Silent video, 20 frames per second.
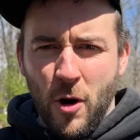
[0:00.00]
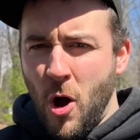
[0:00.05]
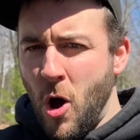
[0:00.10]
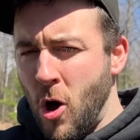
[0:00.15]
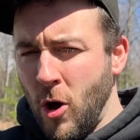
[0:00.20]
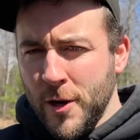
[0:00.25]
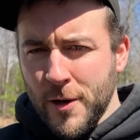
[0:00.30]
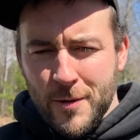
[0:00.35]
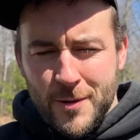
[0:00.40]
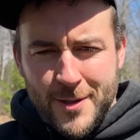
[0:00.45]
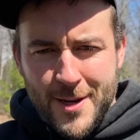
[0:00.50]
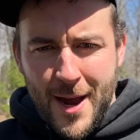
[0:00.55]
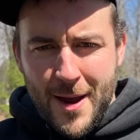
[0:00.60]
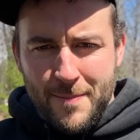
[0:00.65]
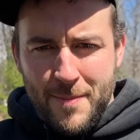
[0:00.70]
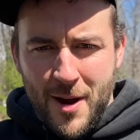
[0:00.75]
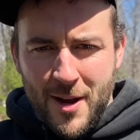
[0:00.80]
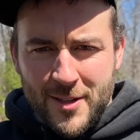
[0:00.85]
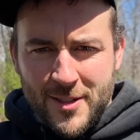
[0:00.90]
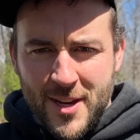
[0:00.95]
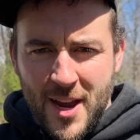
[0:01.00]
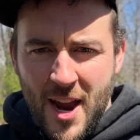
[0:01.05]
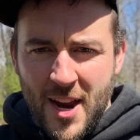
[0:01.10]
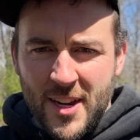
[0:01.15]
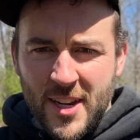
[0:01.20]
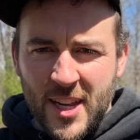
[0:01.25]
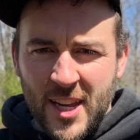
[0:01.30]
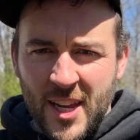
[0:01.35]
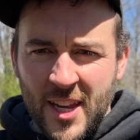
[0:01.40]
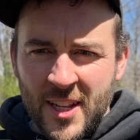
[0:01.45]
all your side-by-side
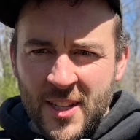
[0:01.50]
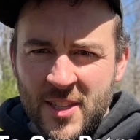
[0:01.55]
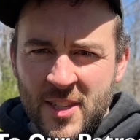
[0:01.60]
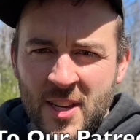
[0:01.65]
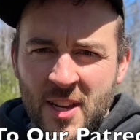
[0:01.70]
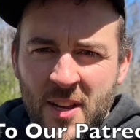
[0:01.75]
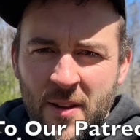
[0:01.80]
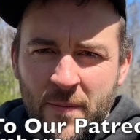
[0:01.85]
needs.